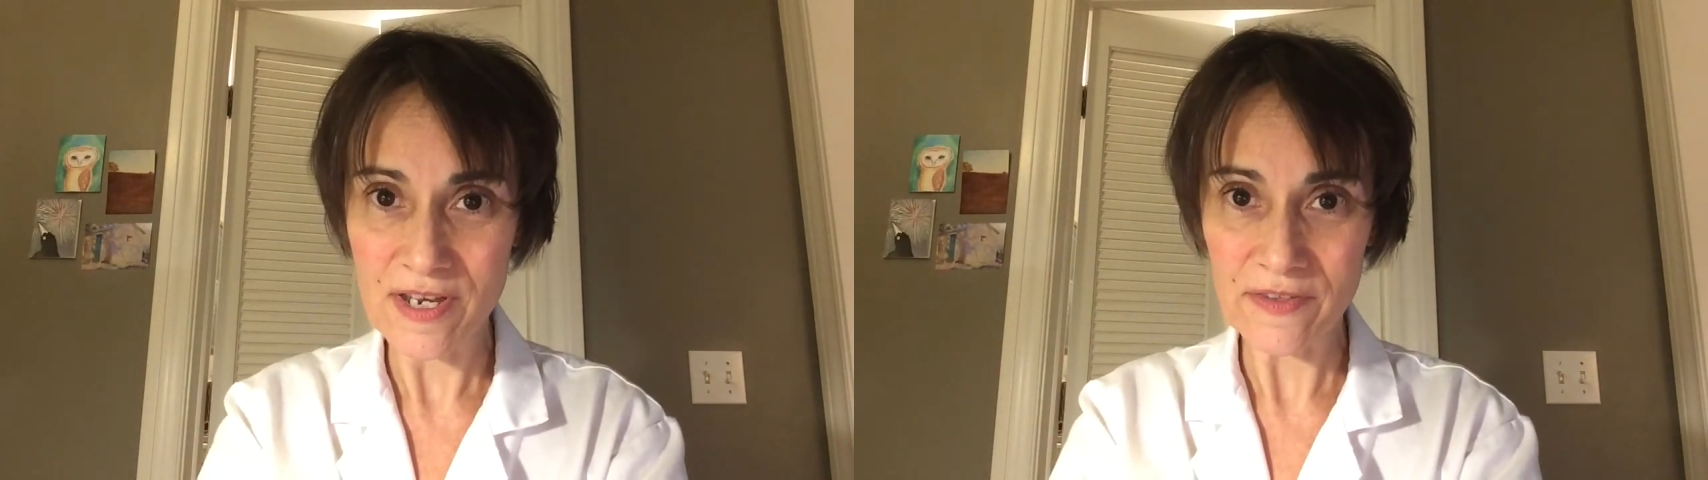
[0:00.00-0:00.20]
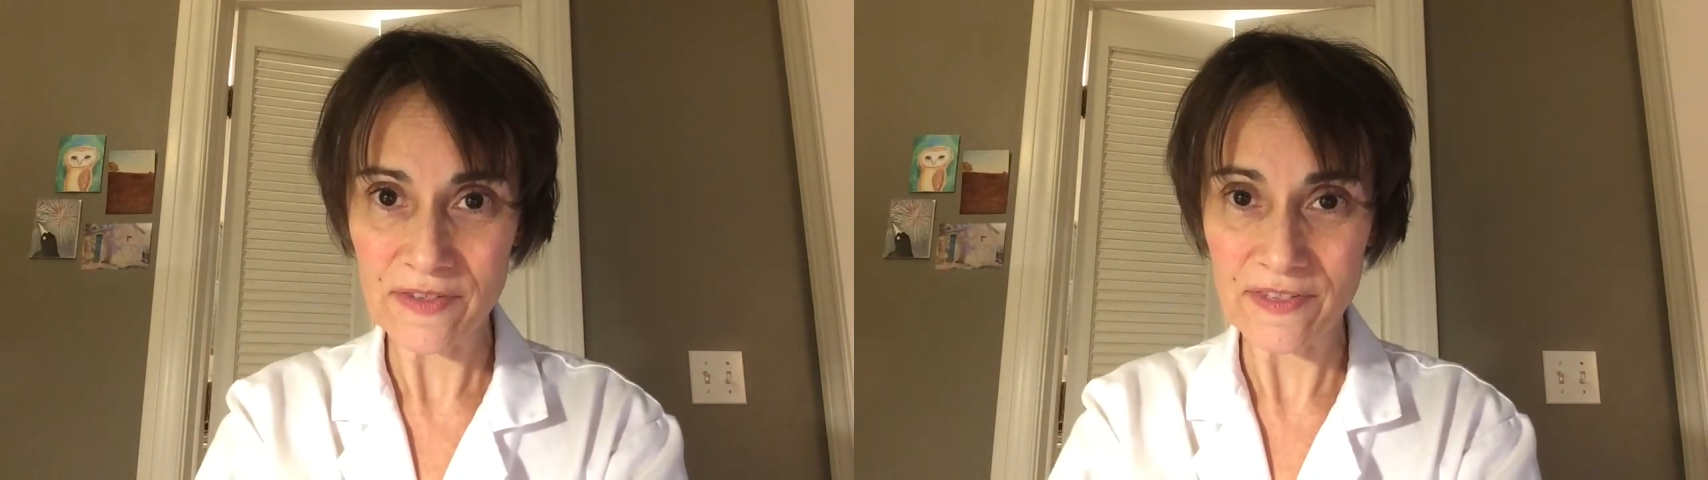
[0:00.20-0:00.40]

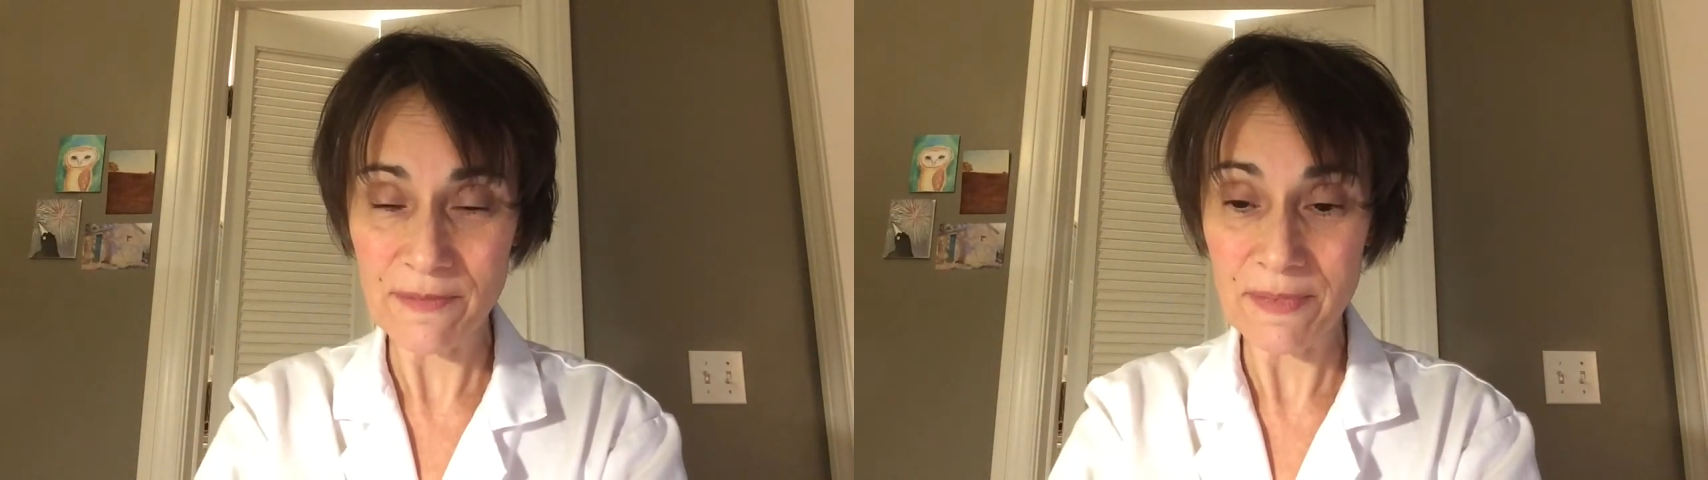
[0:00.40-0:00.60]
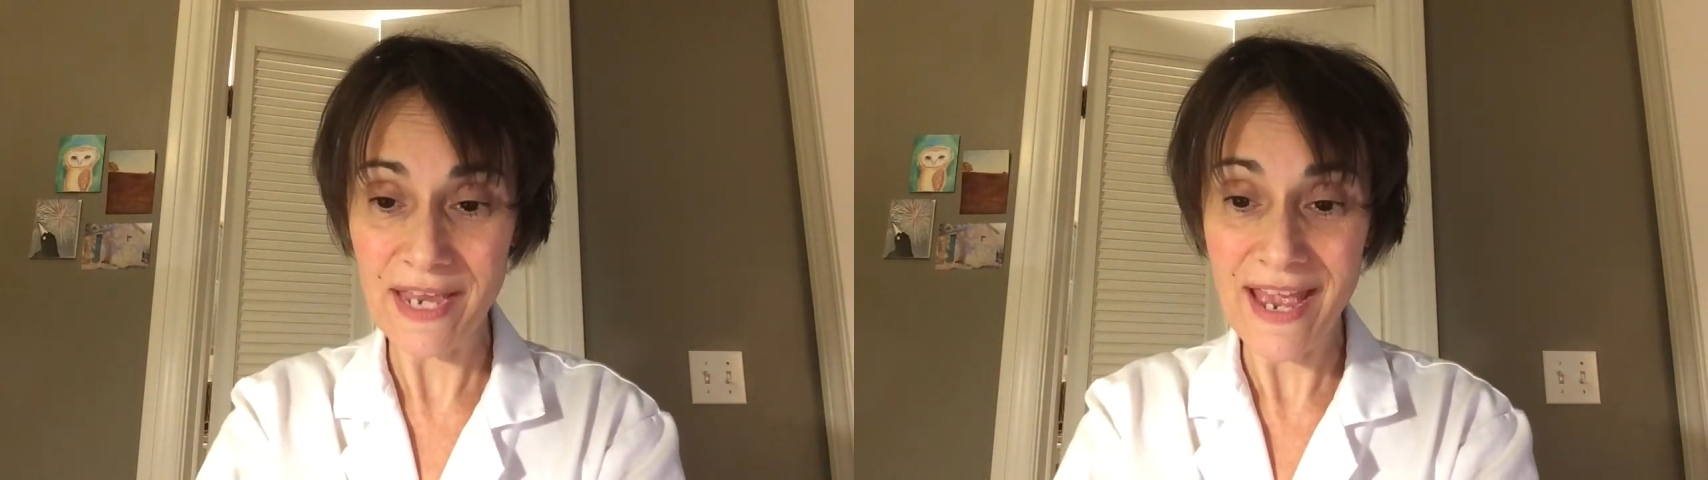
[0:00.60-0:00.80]
The
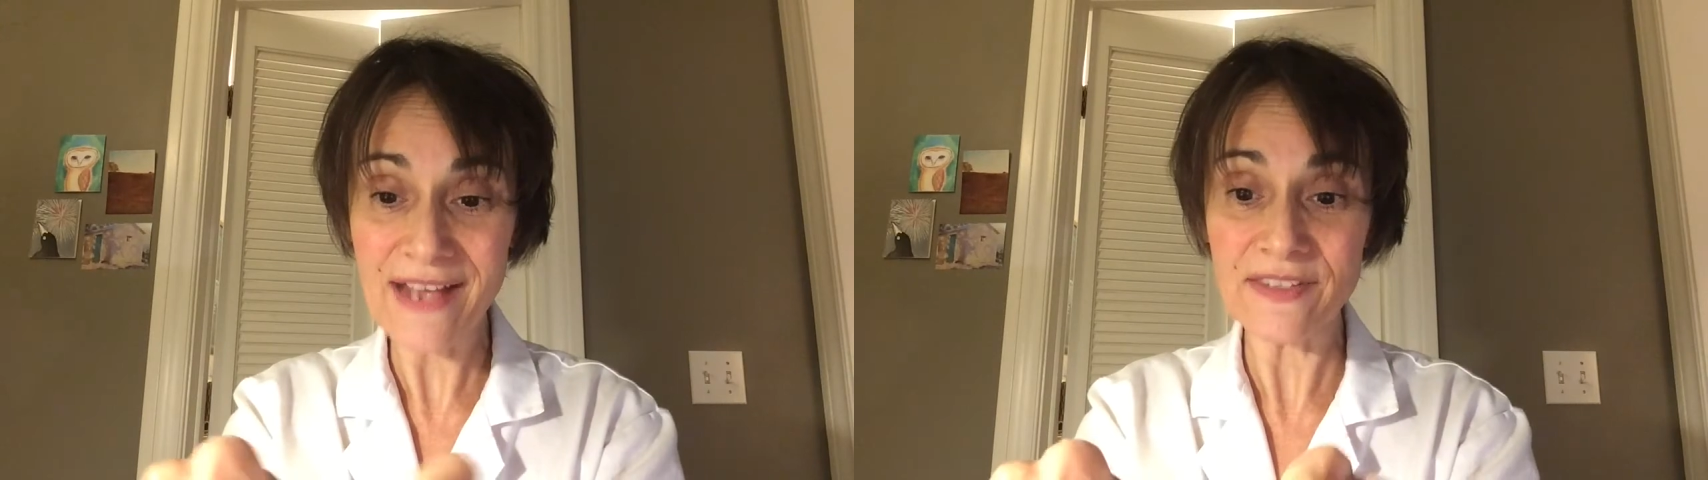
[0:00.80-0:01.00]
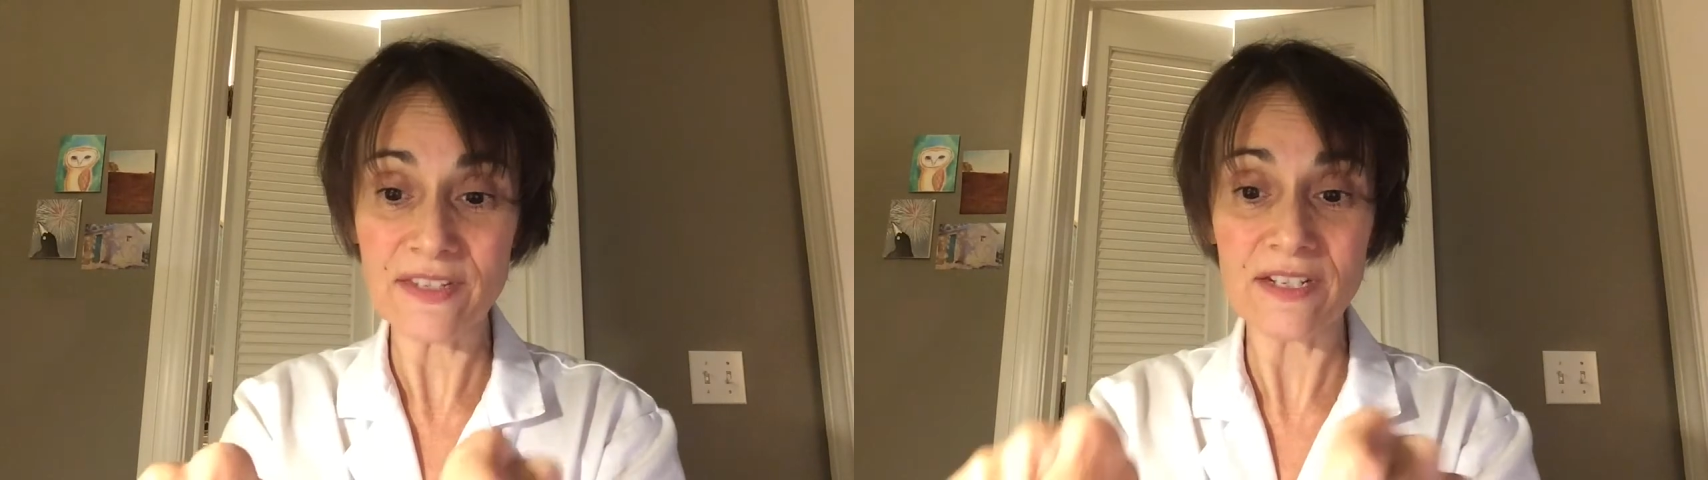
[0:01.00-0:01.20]
stomach
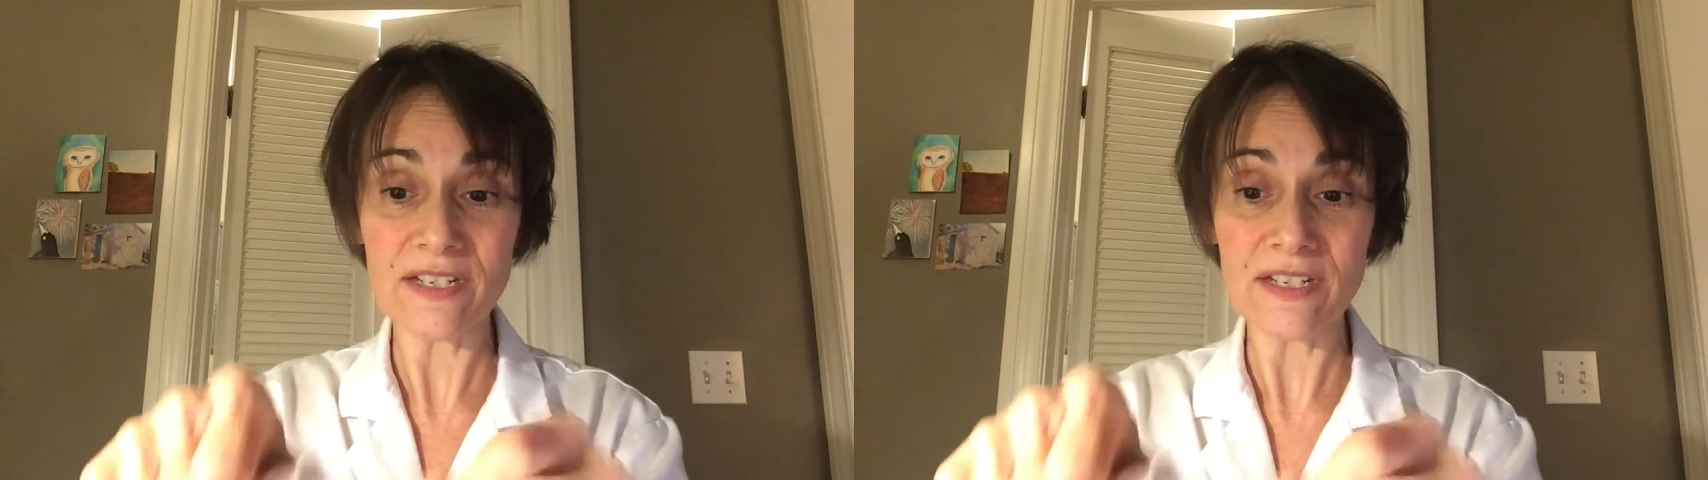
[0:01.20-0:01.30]
acid